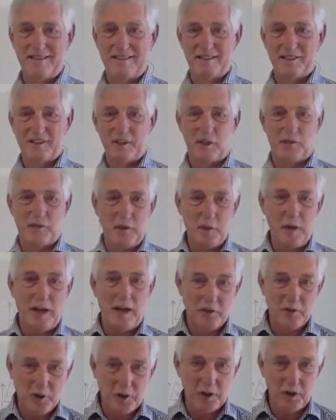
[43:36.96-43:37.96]
So if you
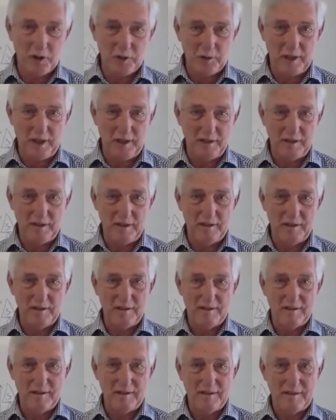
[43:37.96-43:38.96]
have children,
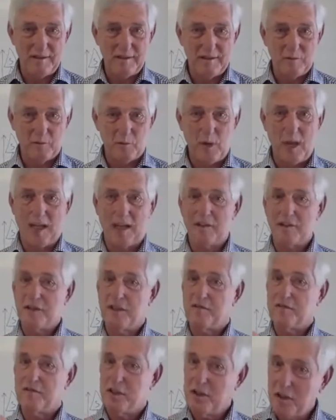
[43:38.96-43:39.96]

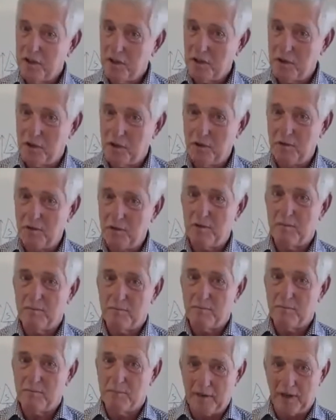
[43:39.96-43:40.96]
relative to you,
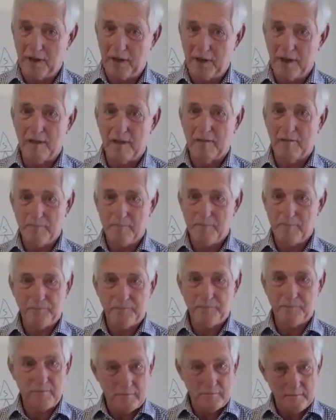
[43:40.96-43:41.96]
mother,
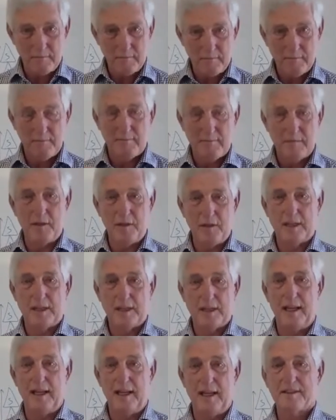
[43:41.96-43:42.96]
in your
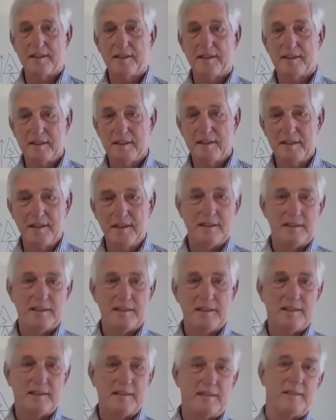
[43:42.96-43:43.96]
case,
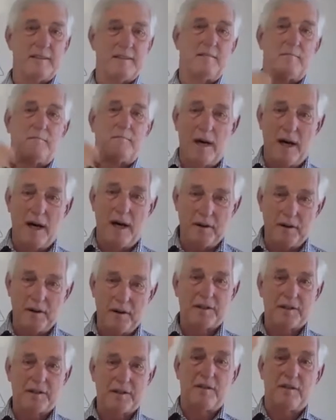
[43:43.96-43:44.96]

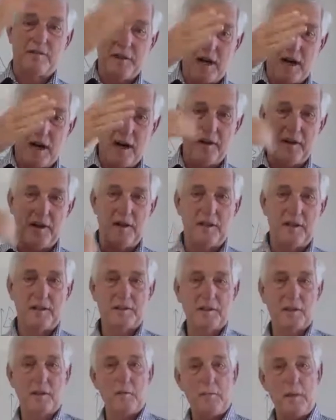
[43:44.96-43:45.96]
mother's father,
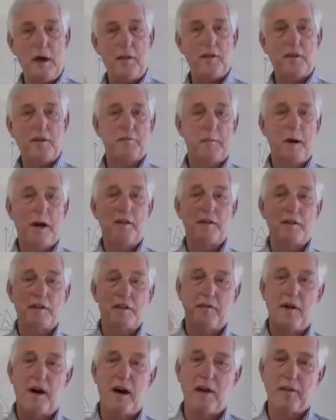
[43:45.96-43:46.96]
so
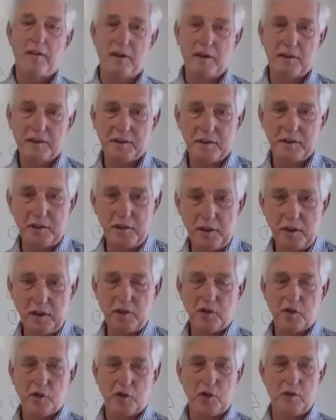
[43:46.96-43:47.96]
mother's father, so
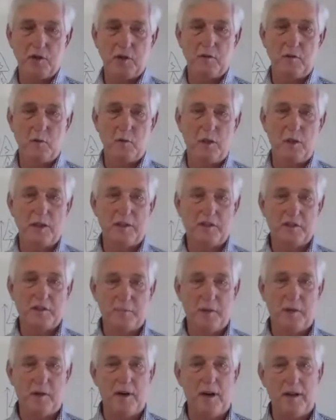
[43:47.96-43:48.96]
your children will
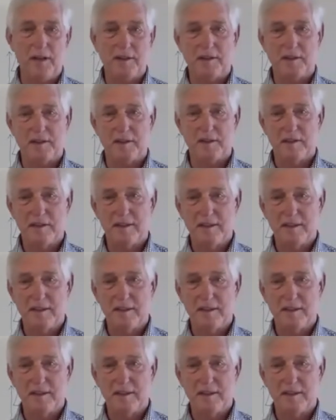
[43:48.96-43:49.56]
experience